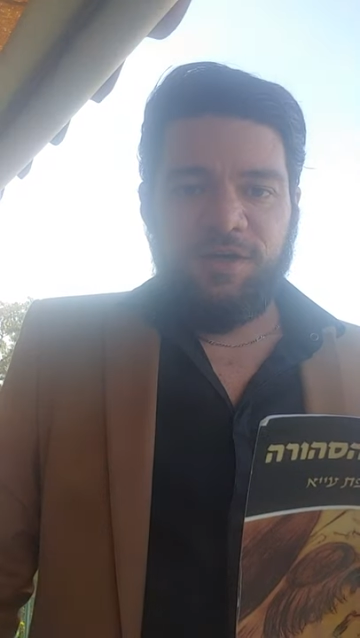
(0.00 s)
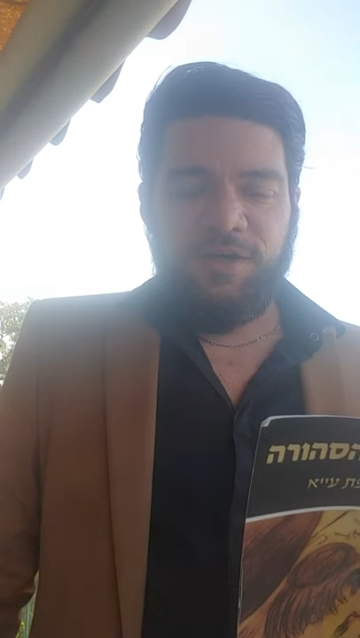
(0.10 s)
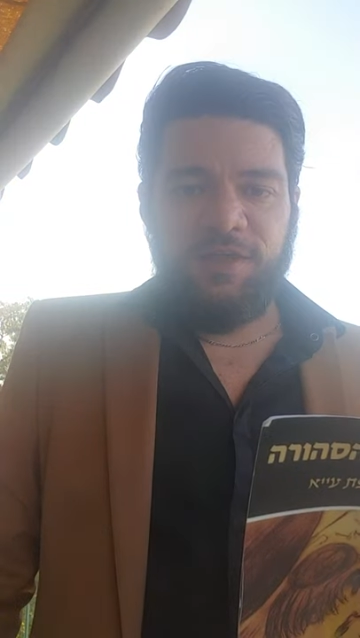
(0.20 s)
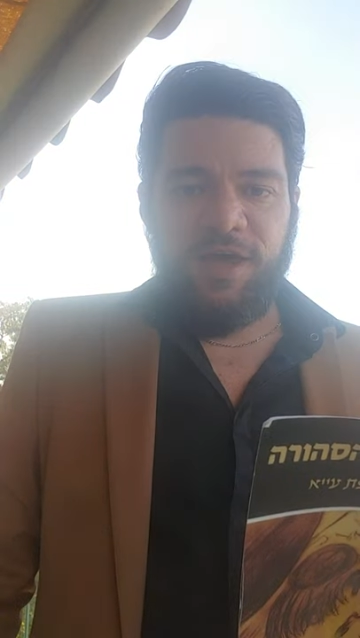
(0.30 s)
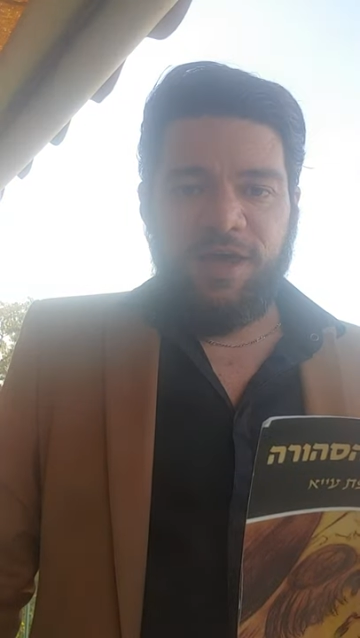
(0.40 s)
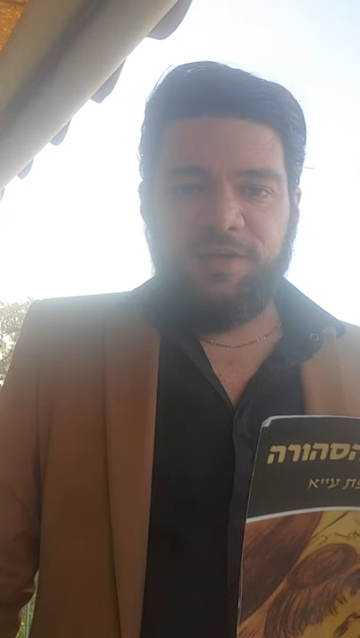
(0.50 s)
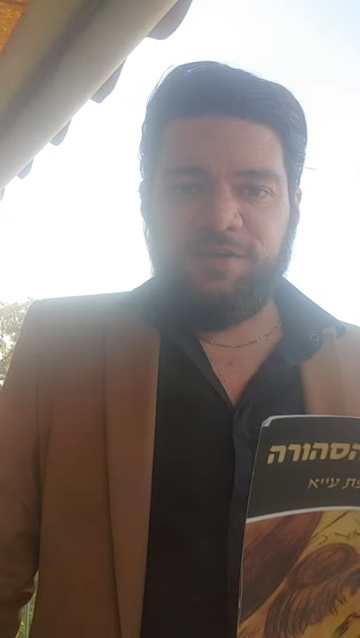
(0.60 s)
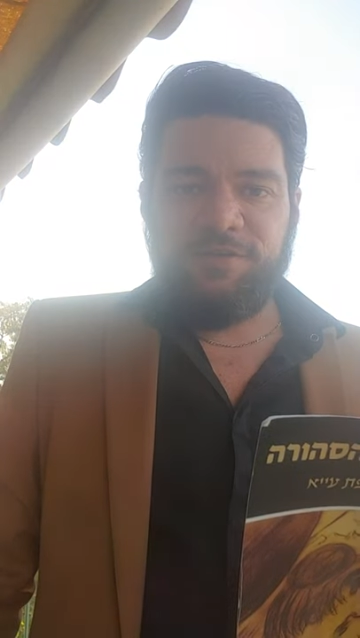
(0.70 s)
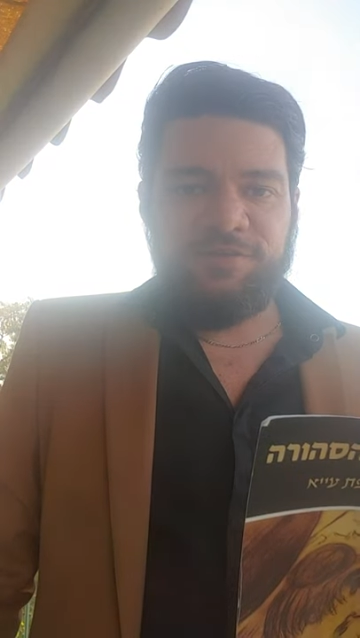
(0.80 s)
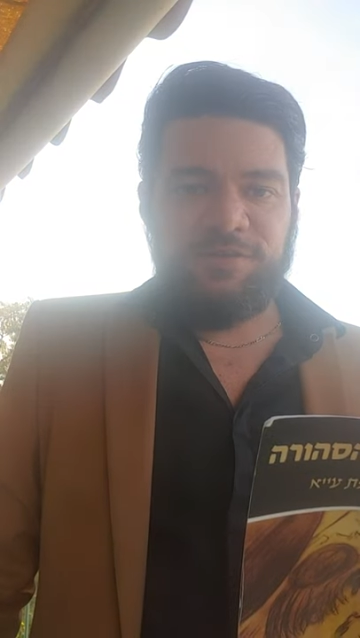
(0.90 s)
that
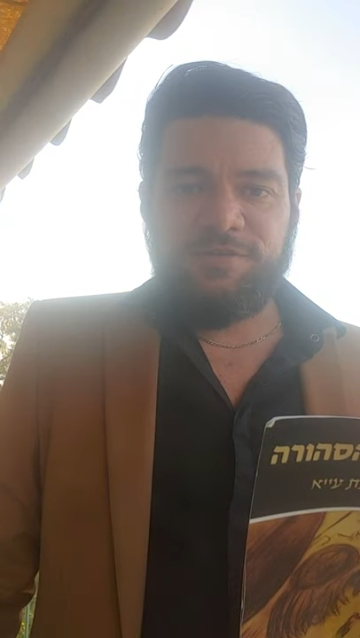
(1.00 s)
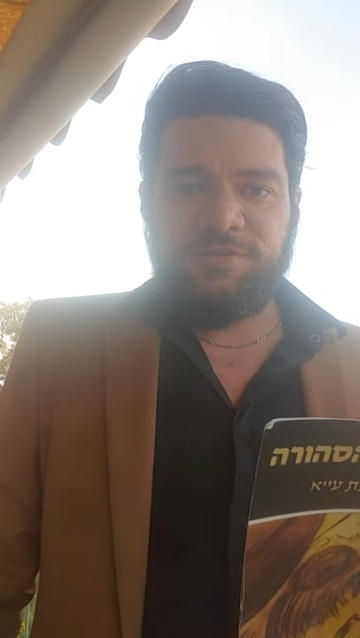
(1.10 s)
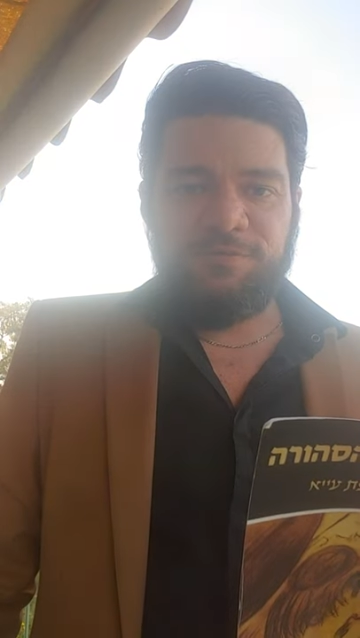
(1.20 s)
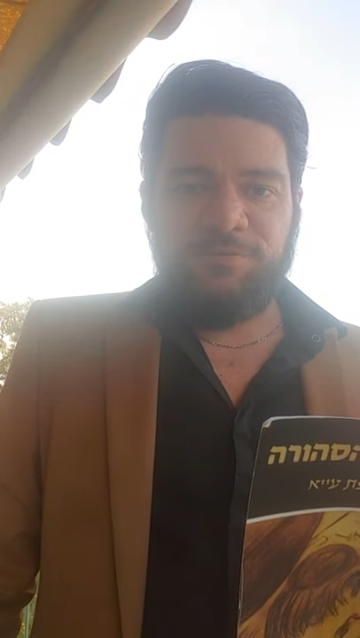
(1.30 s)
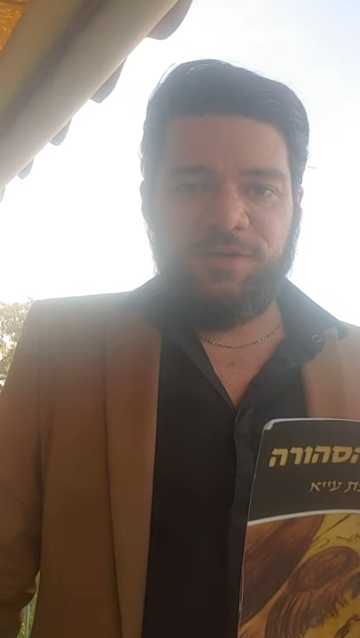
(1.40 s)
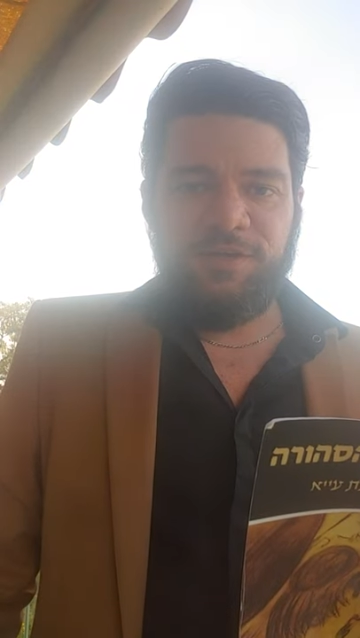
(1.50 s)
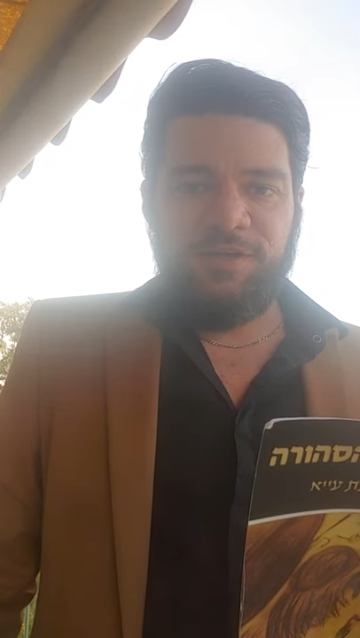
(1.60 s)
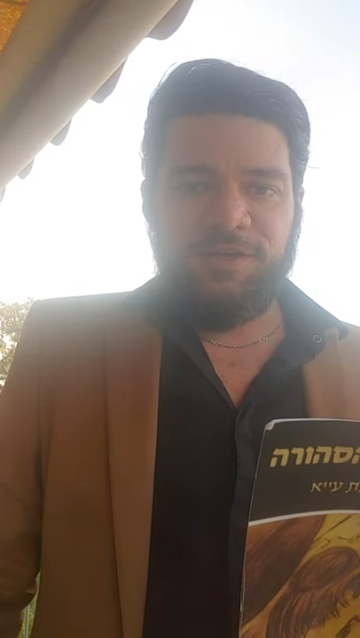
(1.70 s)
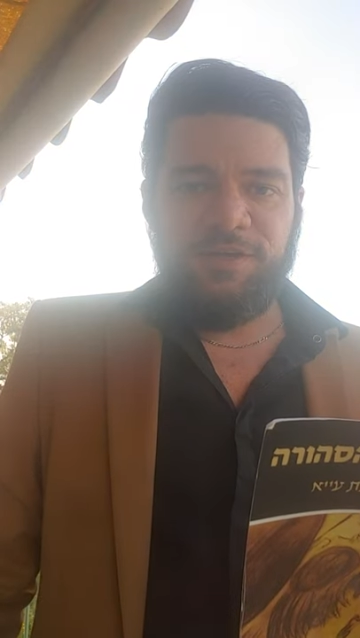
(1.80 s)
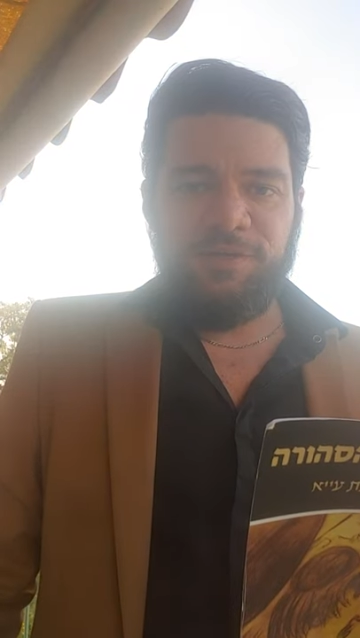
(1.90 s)
just
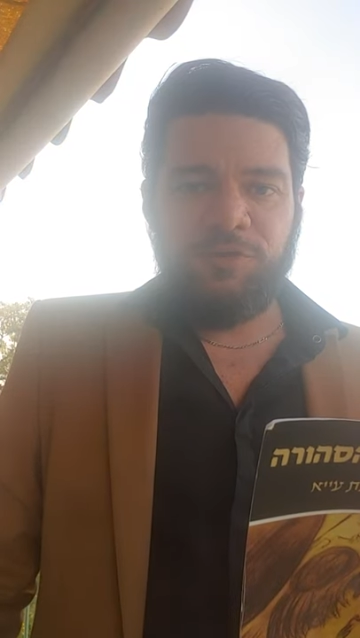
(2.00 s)
really